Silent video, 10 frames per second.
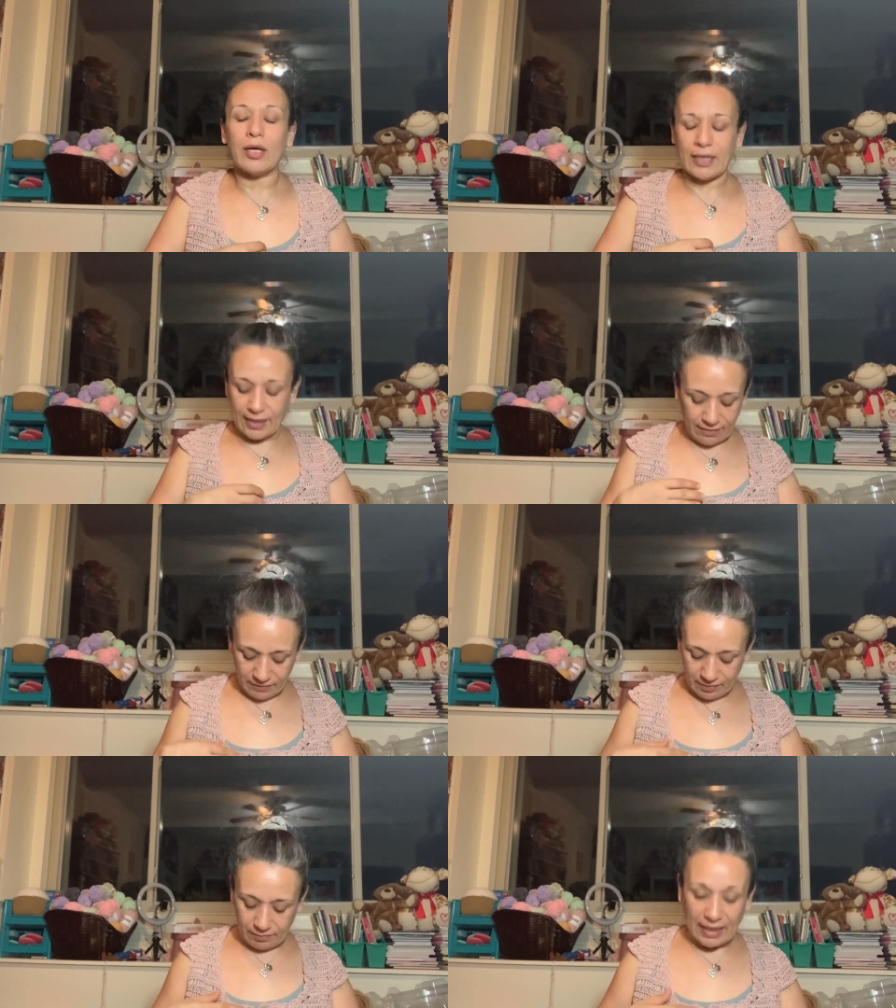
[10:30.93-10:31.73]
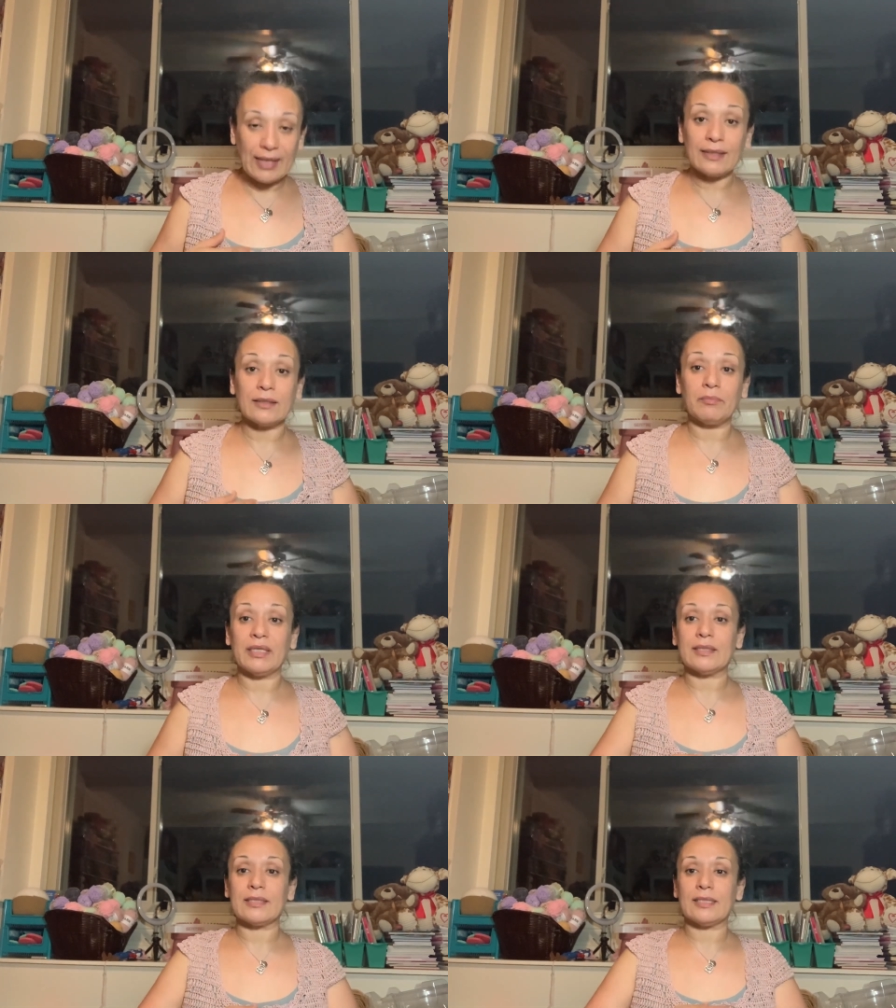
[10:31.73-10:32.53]
I haven't added the
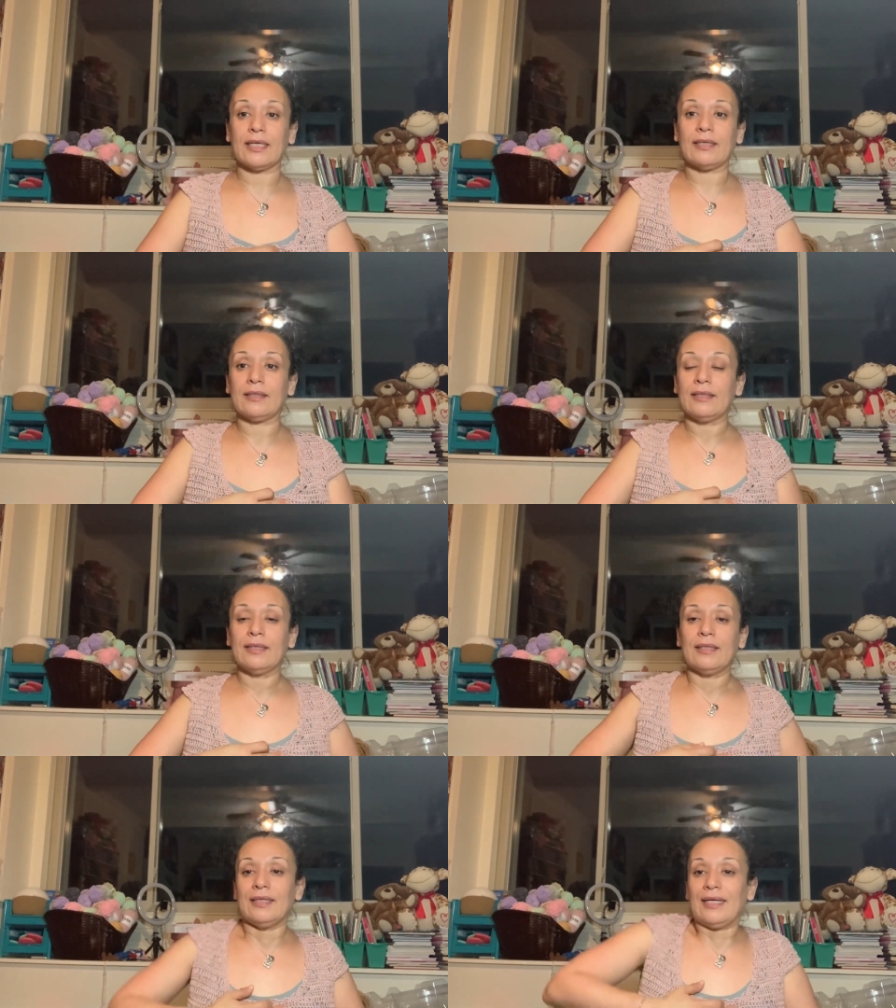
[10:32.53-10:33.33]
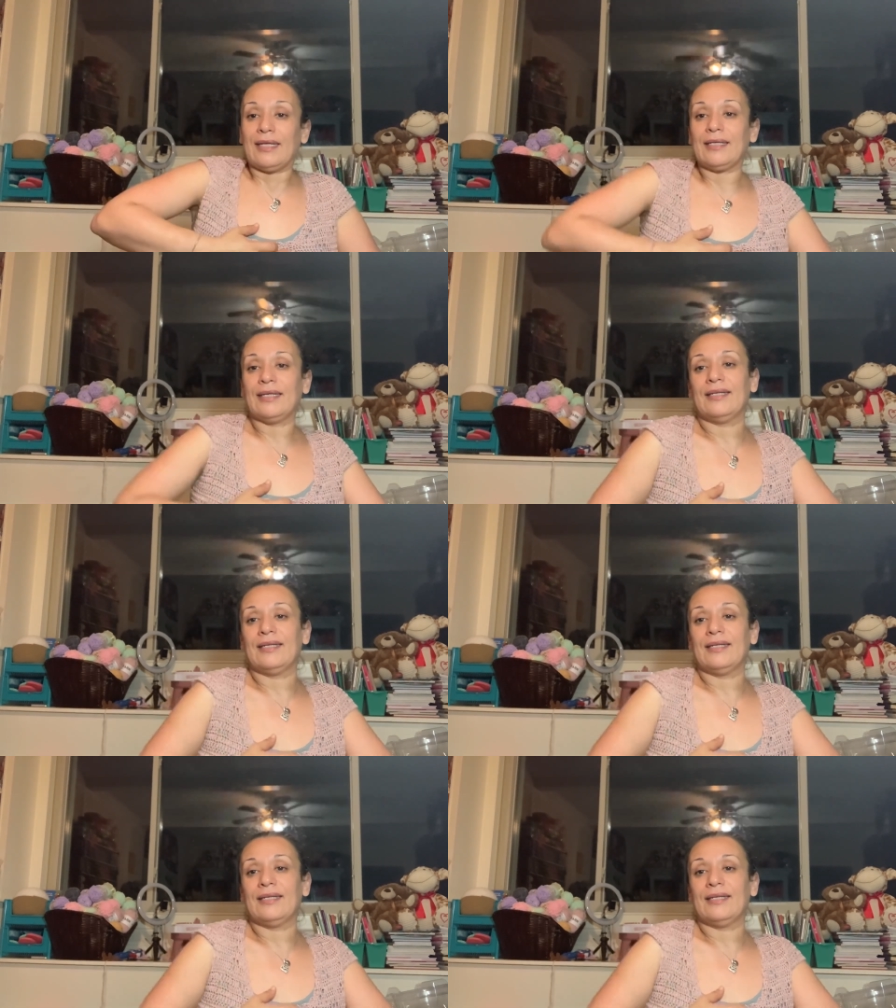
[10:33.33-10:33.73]
buttons yet. And